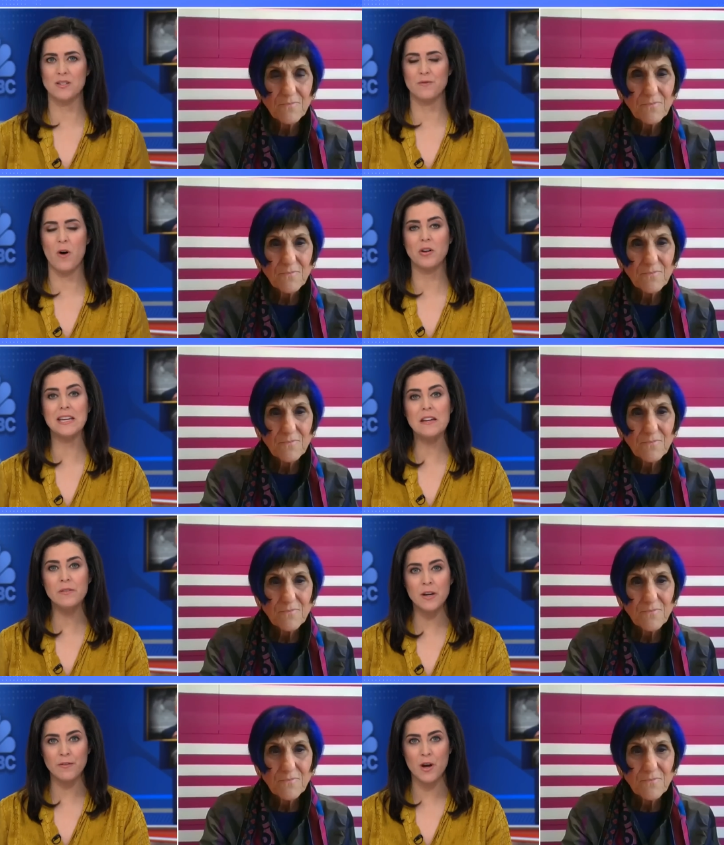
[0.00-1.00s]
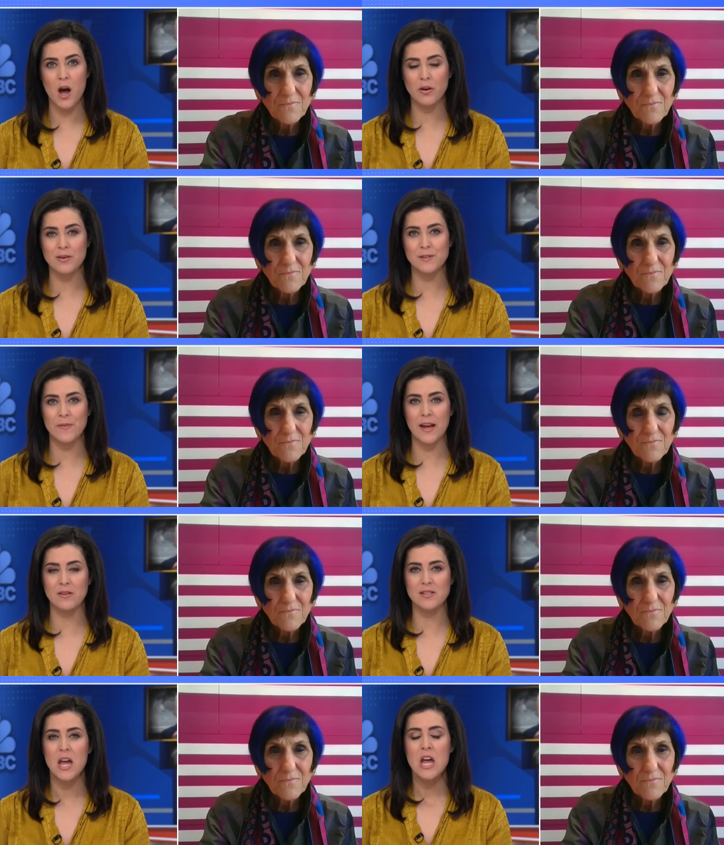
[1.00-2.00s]
Speaker 1: a default, even if Congress
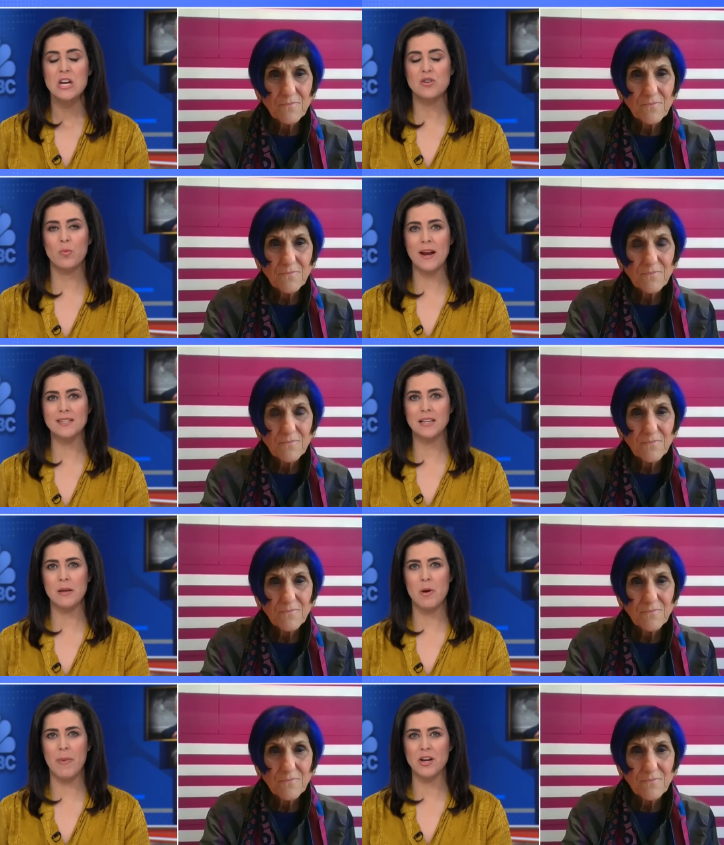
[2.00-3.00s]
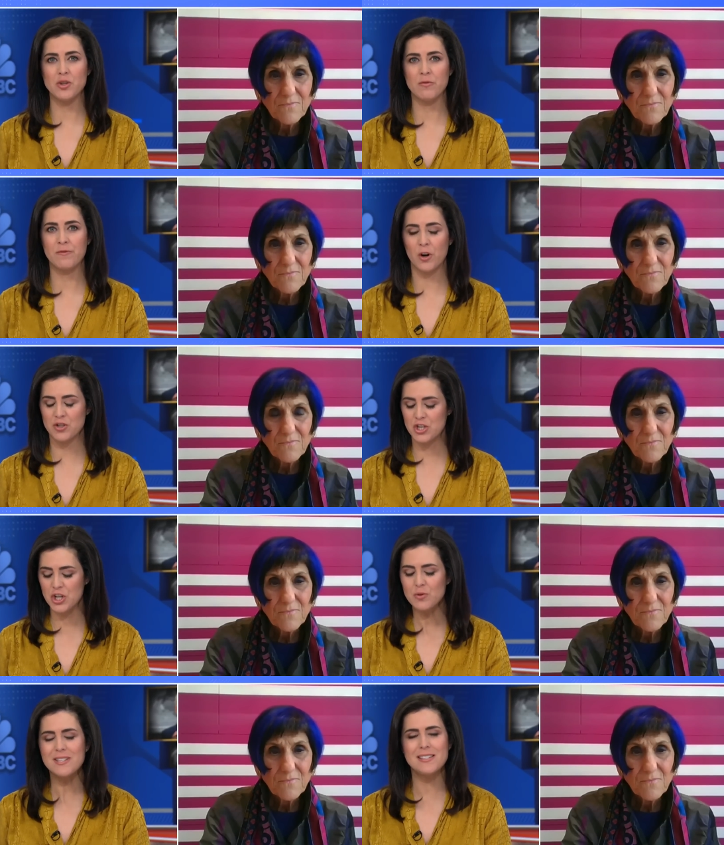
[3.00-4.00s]
fails to raise the limit by June 1st. Do
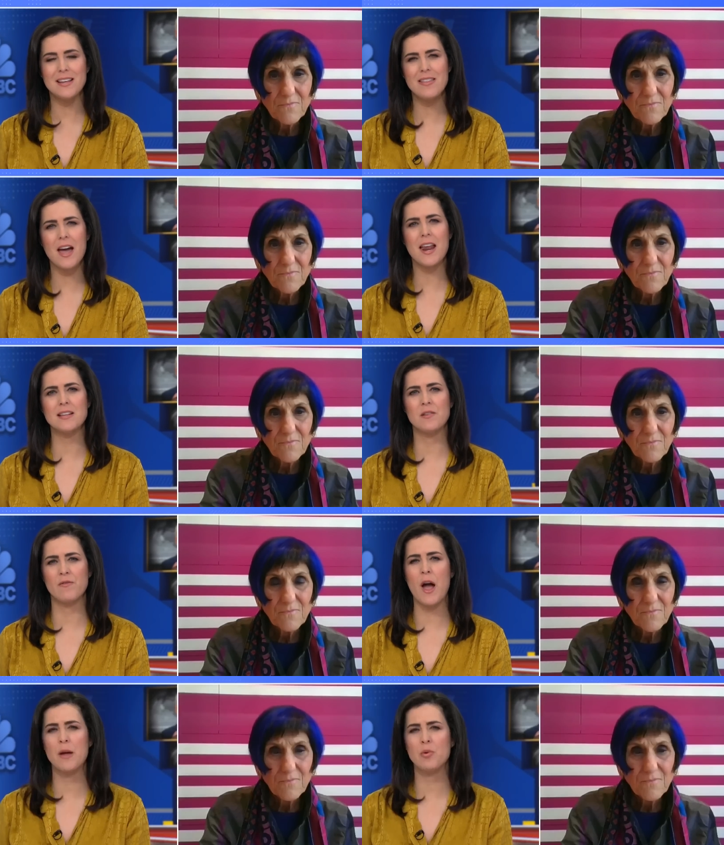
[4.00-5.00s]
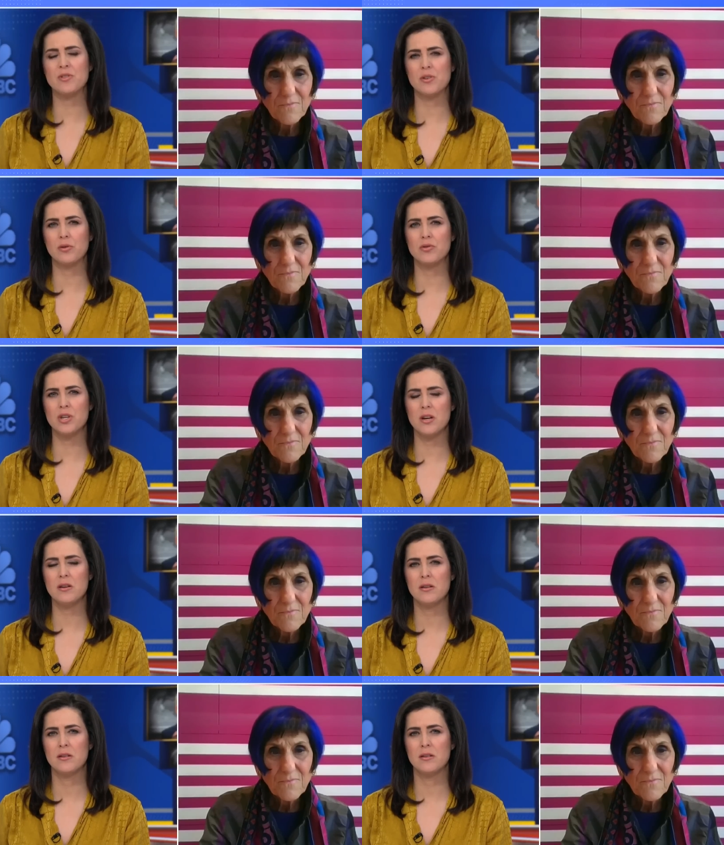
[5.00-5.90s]
you see that as a viable solution?